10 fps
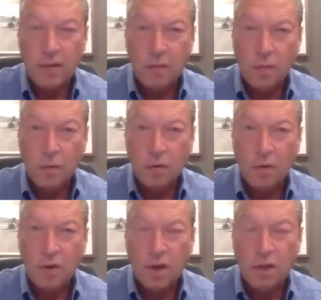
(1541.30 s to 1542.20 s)
were
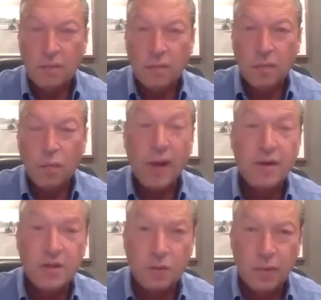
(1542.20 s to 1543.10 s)
wine
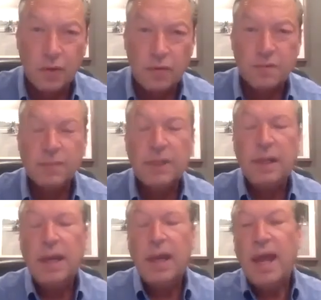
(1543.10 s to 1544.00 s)
distributors.
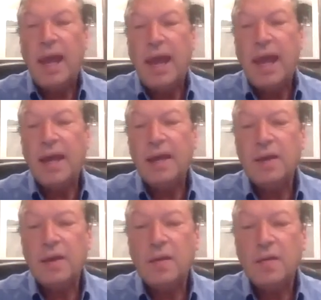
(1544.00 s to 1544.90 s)

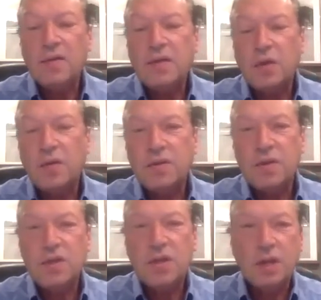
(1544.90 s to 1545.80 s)
And so the
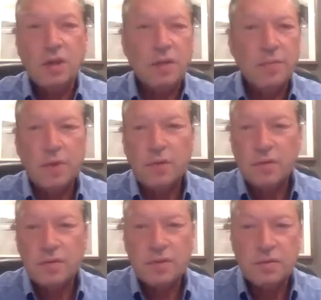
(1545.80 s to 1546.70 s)
Sichel and
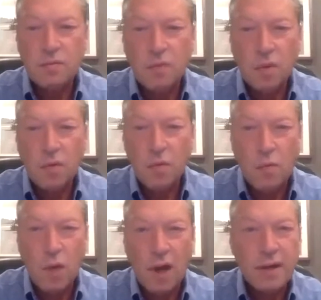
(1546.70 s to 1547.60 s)
Brothers
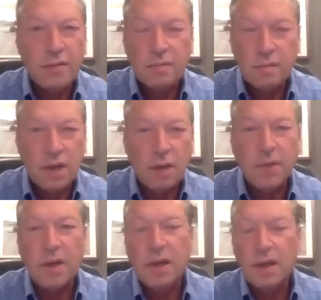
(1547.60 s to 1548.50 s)
wine
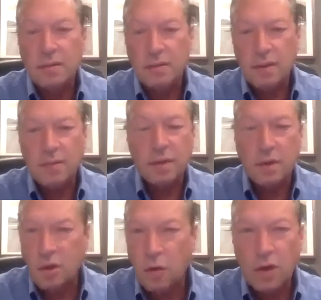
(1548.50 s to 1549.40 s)
company had been
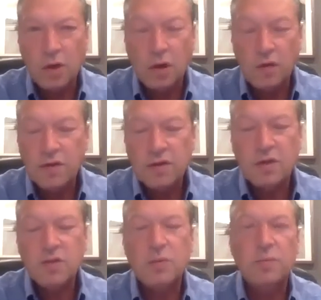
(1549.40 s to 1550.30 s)
going on all these
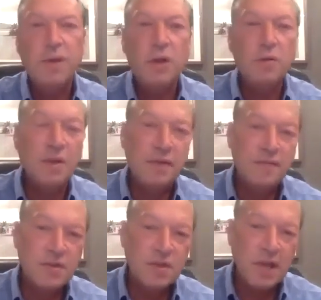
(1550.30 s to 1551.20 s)
years. When Peter
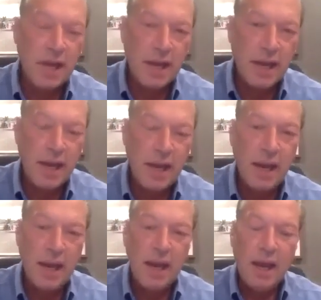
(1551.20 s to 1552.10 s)
left the CIA,
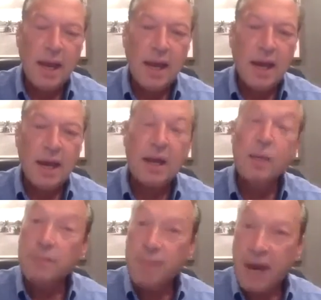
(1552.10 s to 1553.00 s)
he
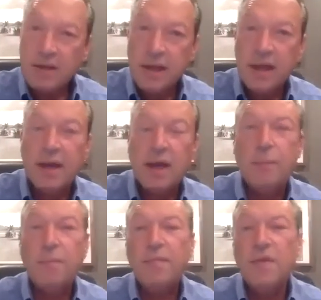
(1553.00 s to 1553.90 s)
went back to head
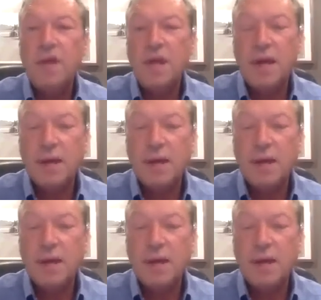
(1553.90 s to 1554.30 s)
up the